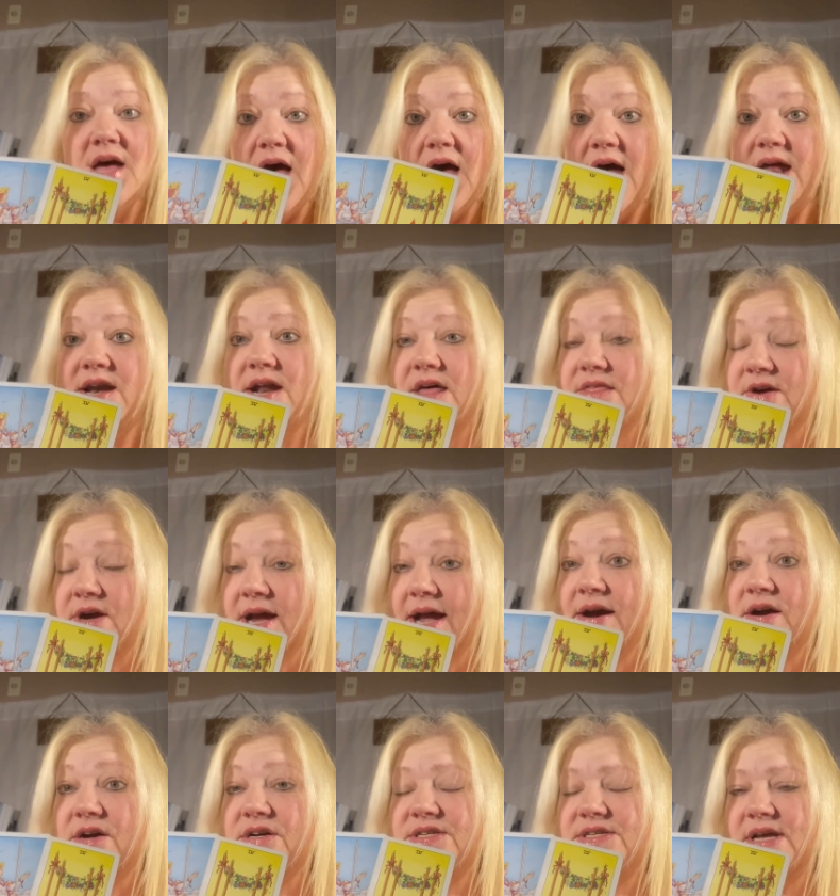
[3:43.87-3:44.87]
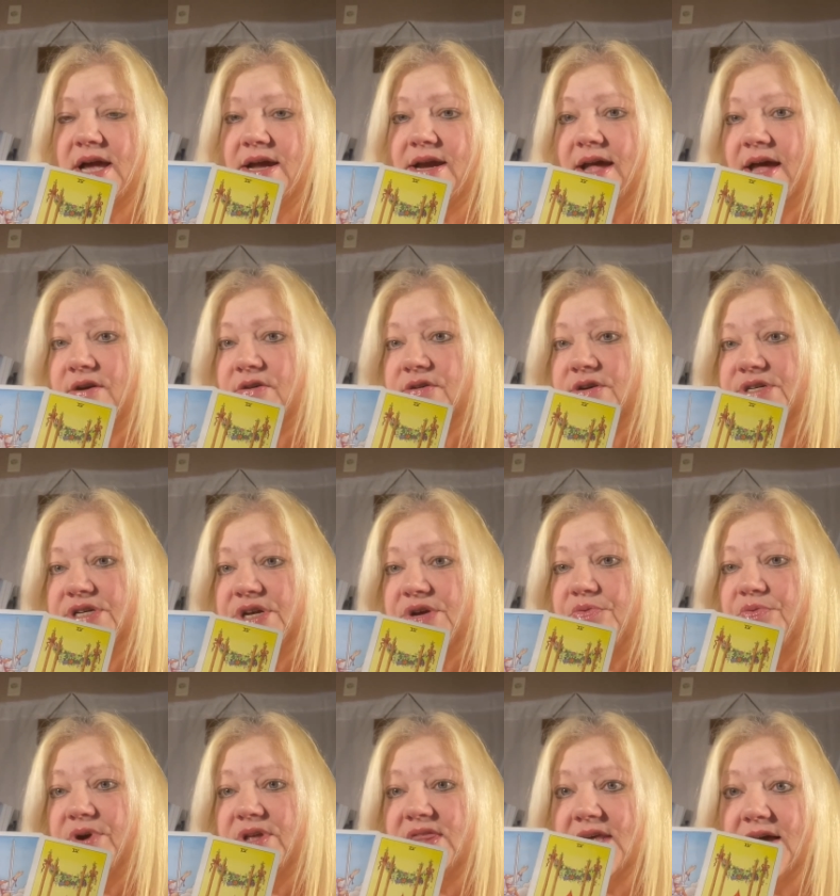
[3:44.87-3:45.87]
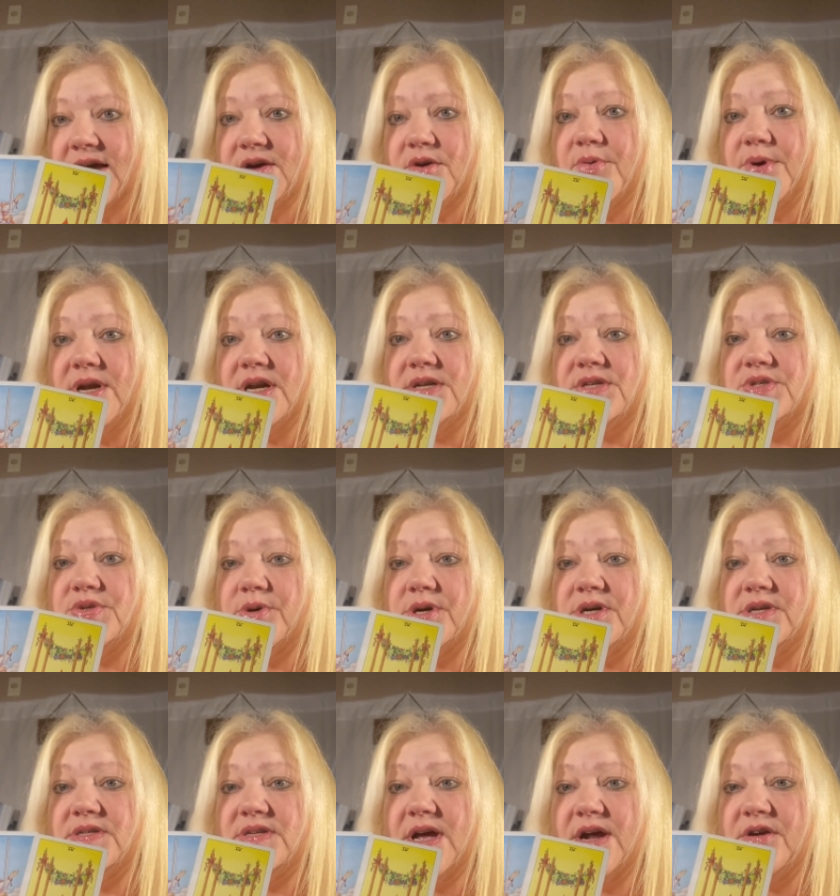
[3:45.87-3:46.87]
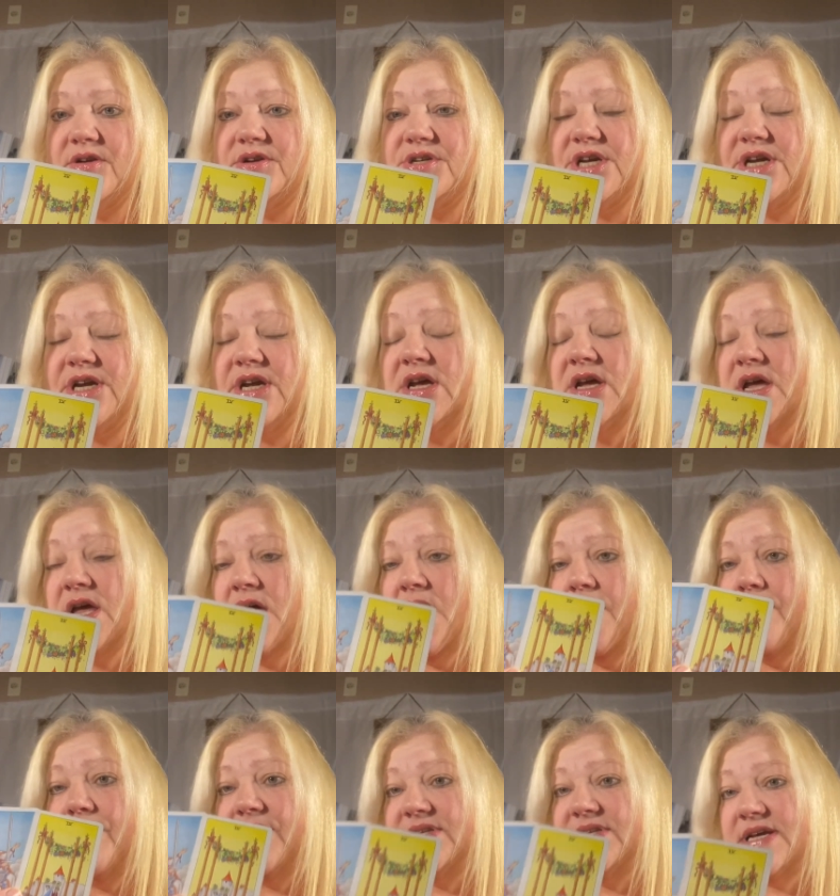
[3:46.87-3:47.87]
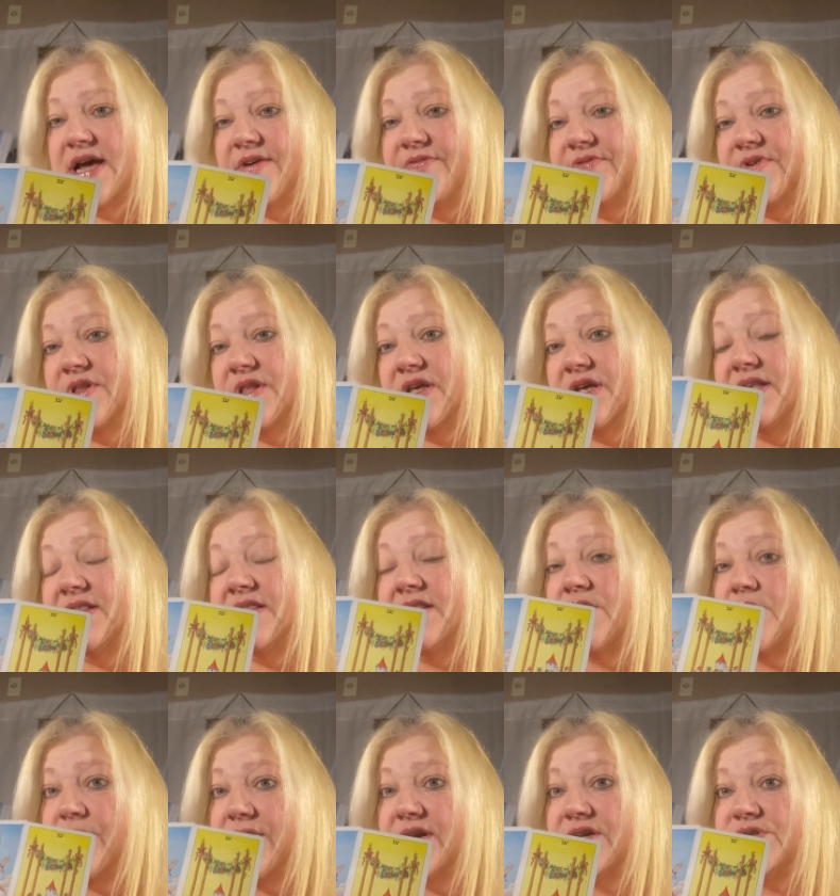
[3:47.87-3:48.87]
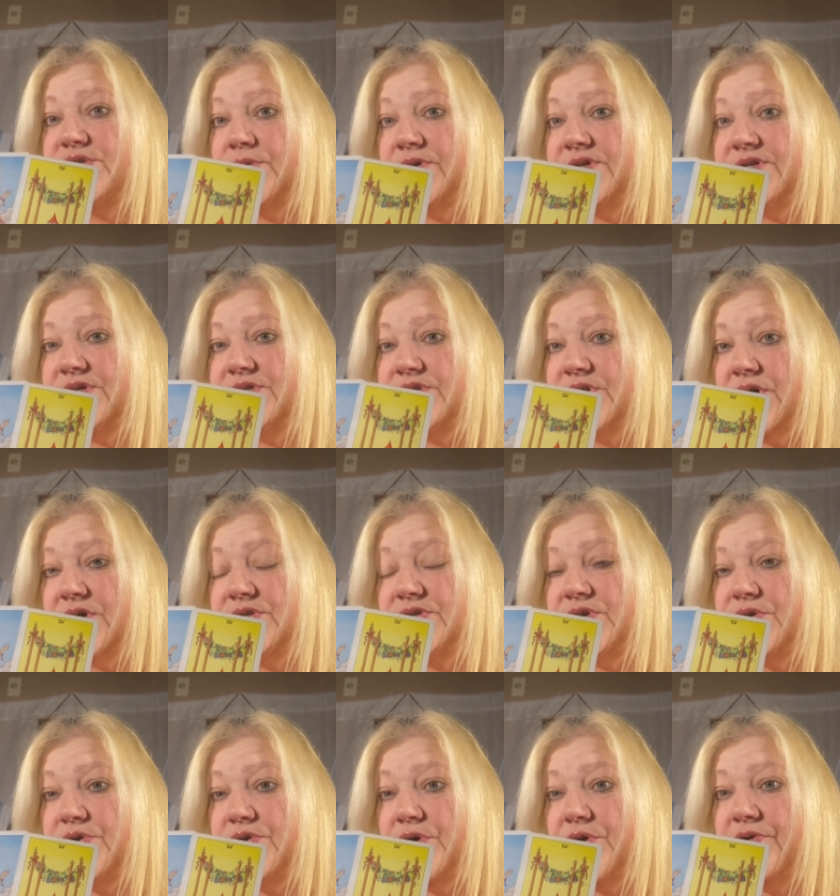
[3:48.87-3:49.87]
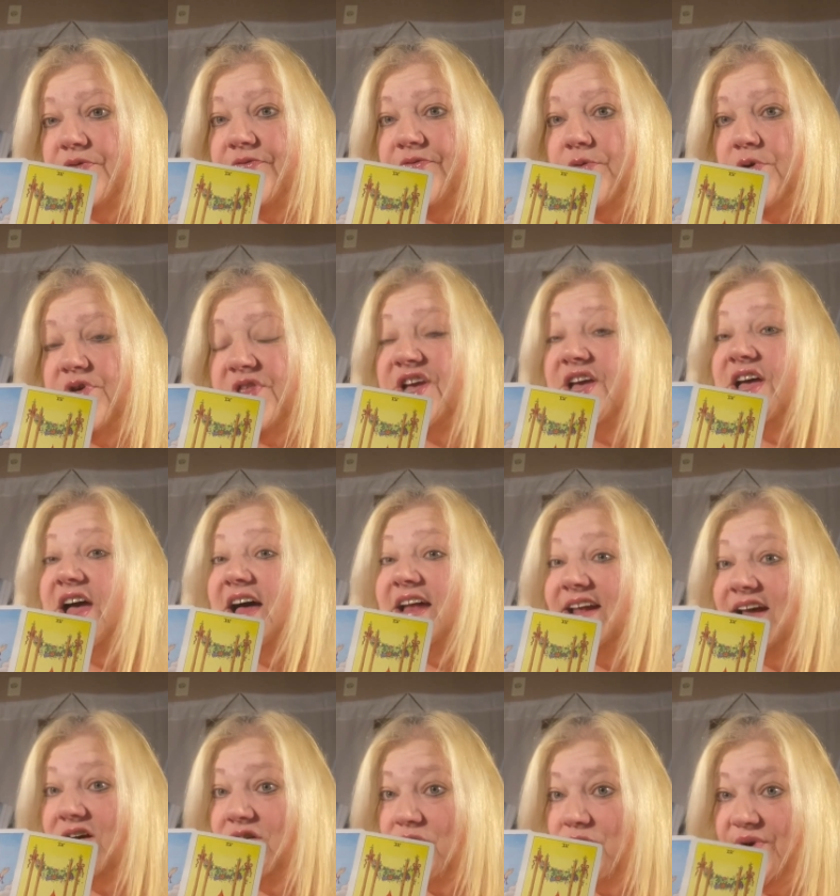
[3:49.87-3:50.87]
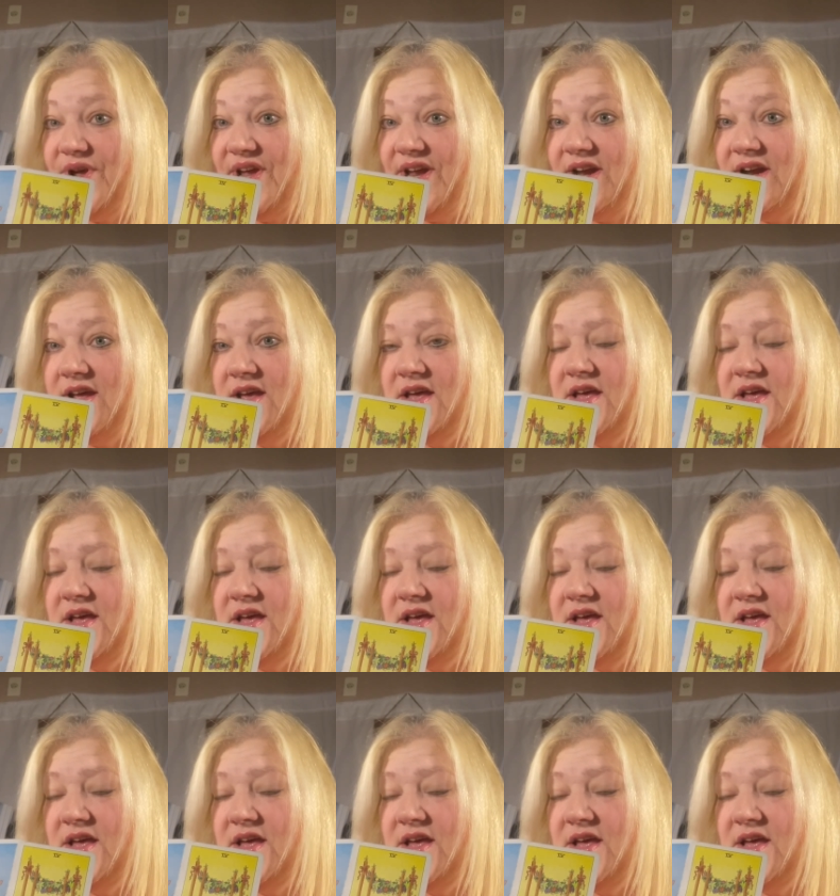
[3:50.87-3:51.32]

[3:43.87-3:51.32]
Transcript: another air sign energy with that Queen of Swords energy. But definitely the Queen of Swords is also known for the cutout queen.